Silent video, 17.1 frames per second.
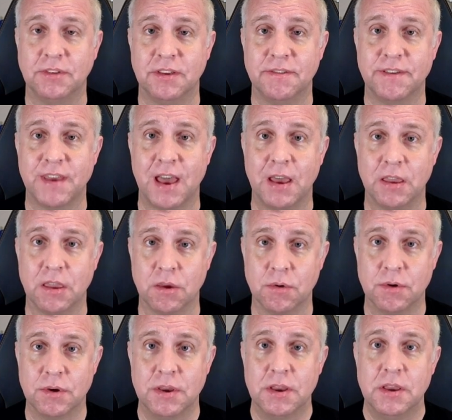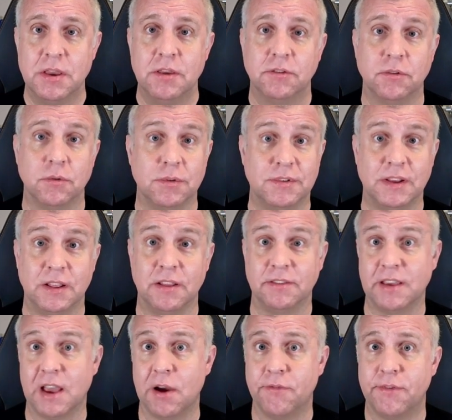value. So it would tell
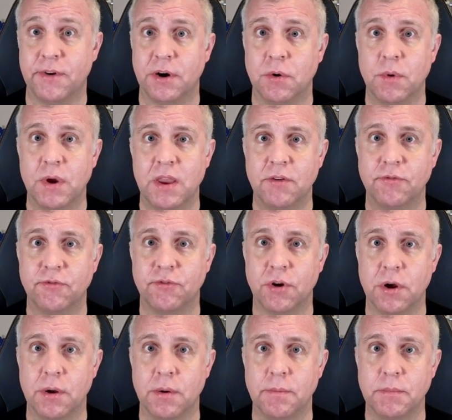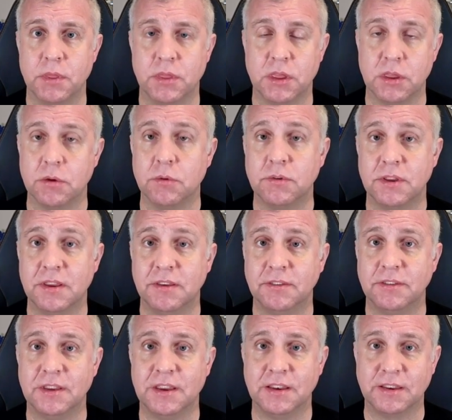us how far away from the
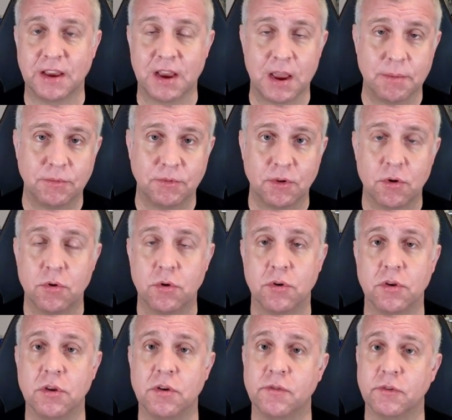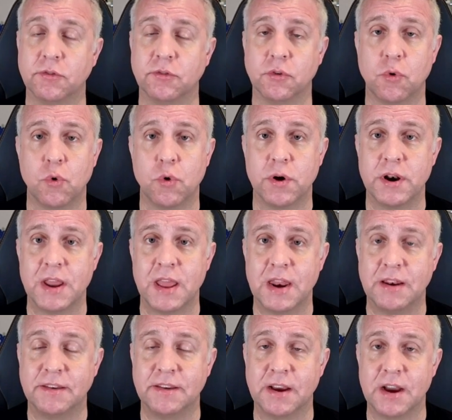UTC time zone or universal
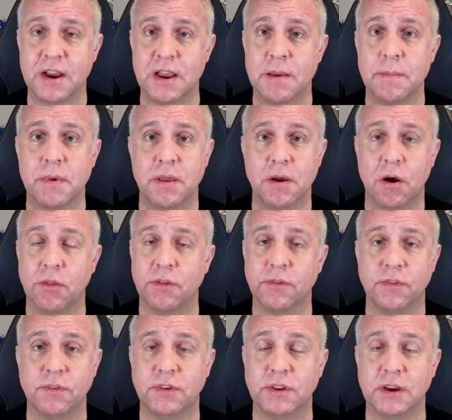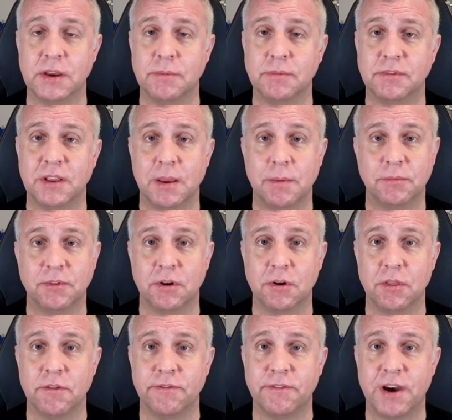coordinated time, all that the timestamps are
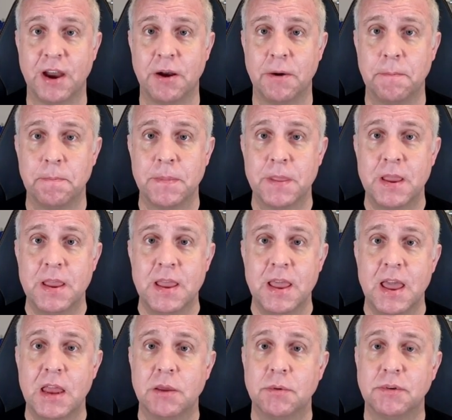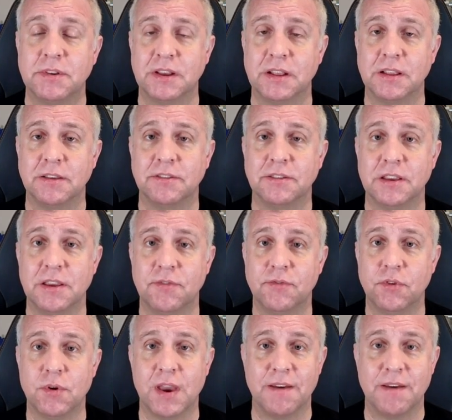in the file. And it would tell us
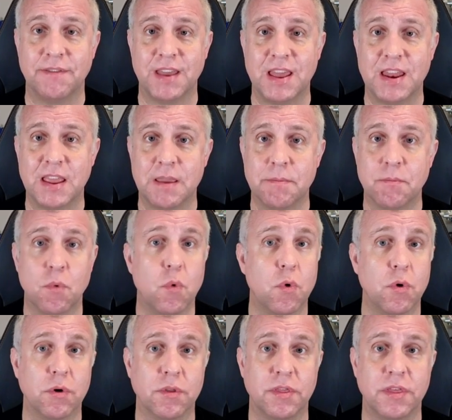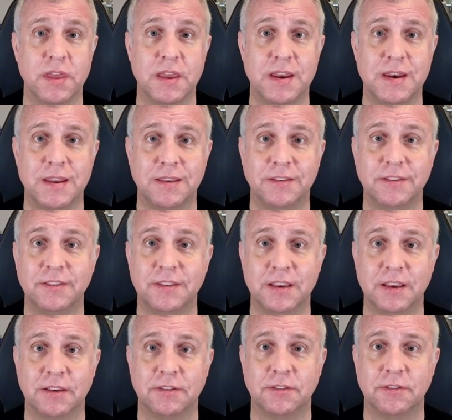if you have any more than
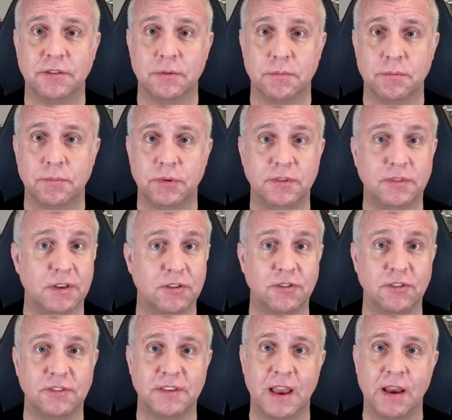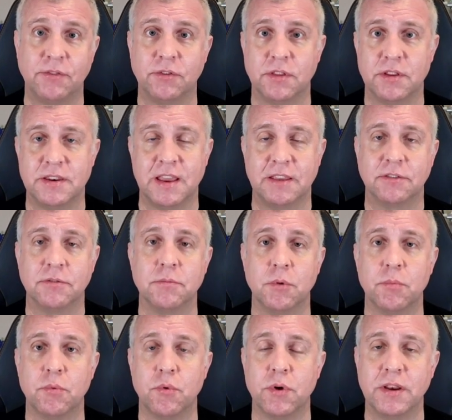six positions after the decimal
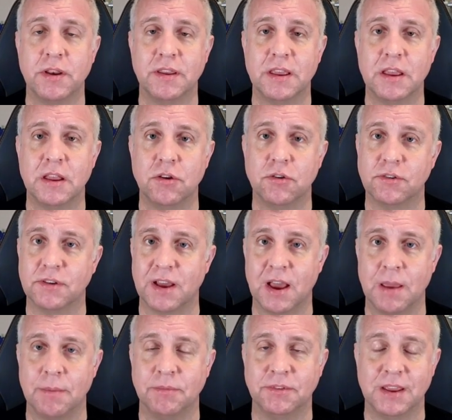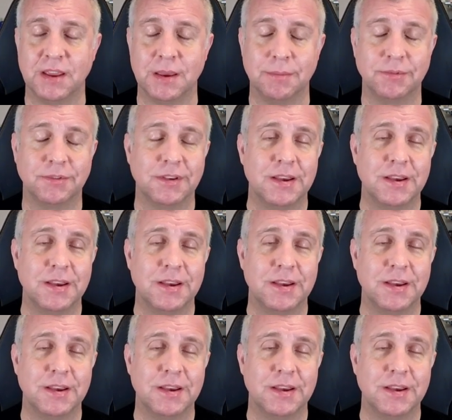point in your timestamps.